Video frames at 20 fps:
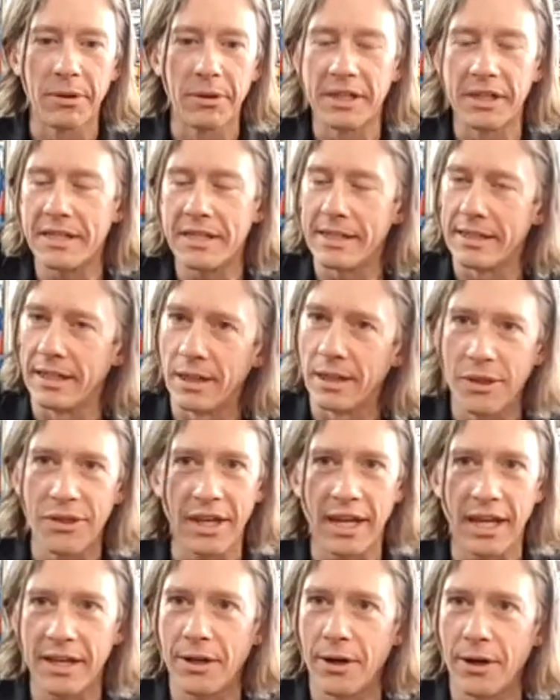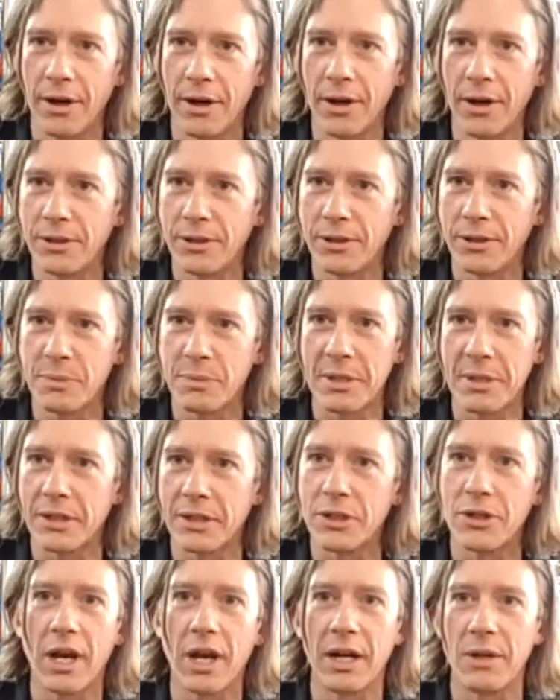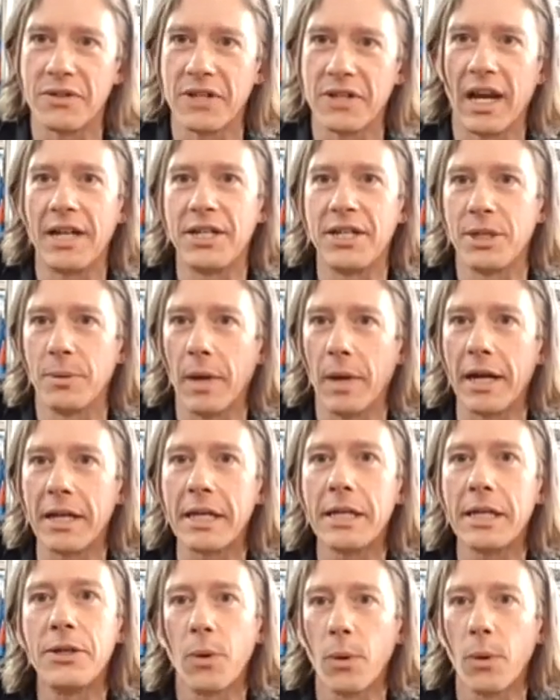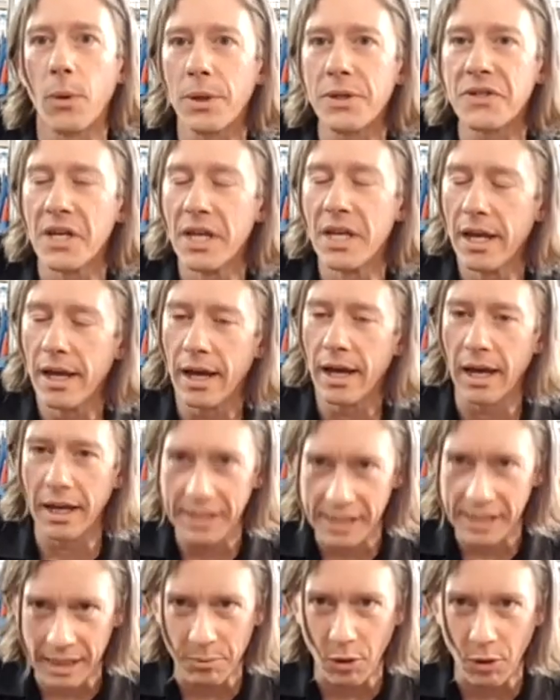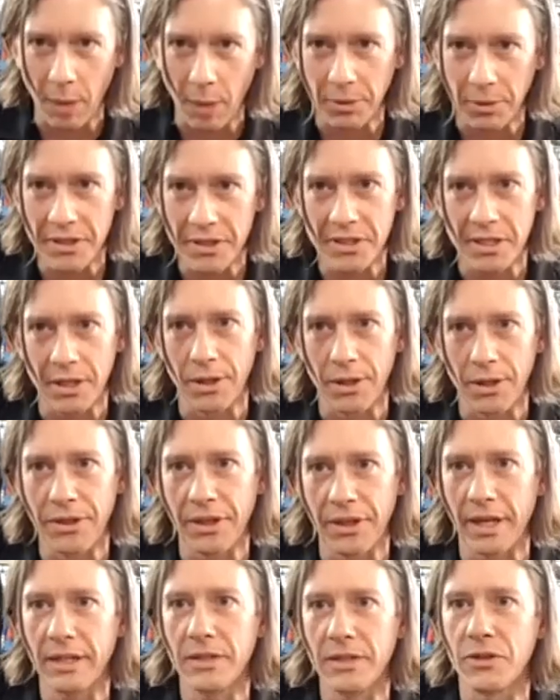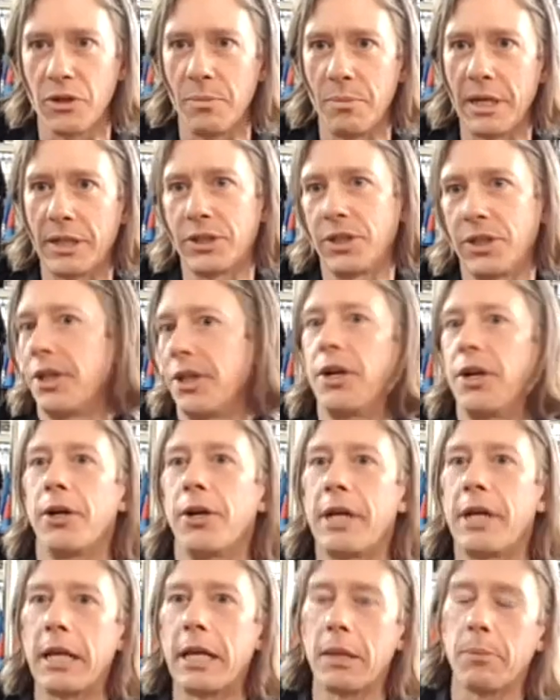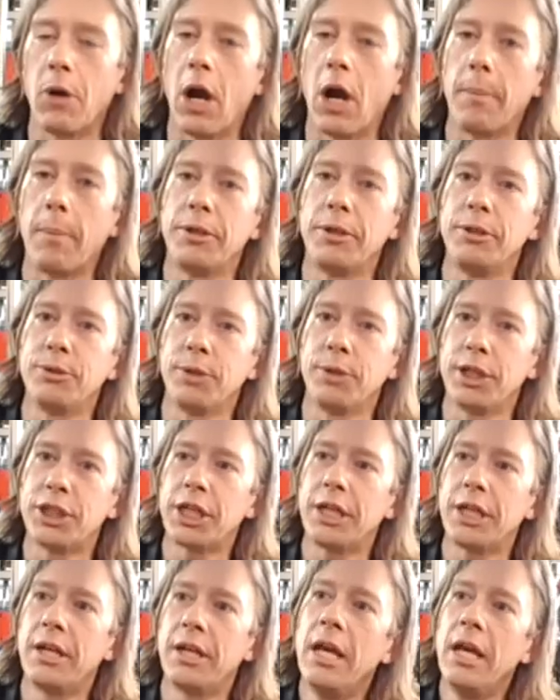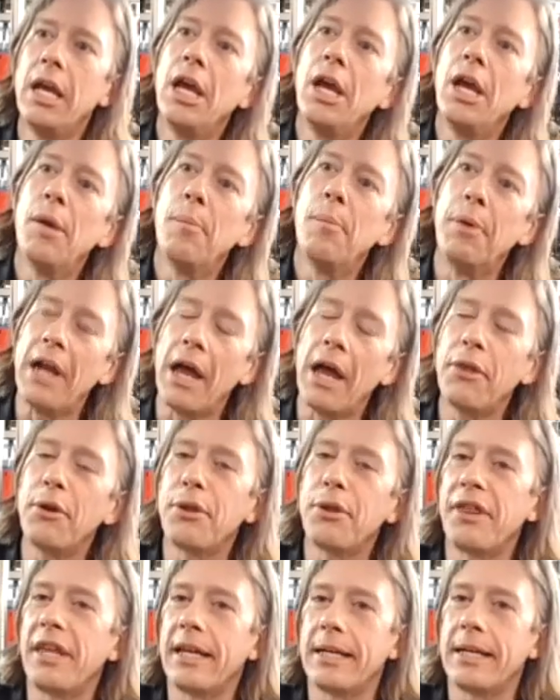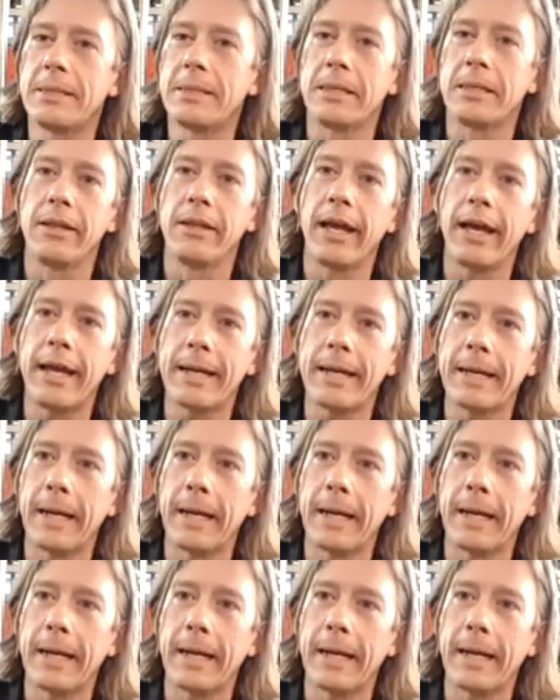is still a thing. Just because you're not outside and you're riding indoors, eating properly is still a thing. So make sure you're getting the proper nutrition. But other things like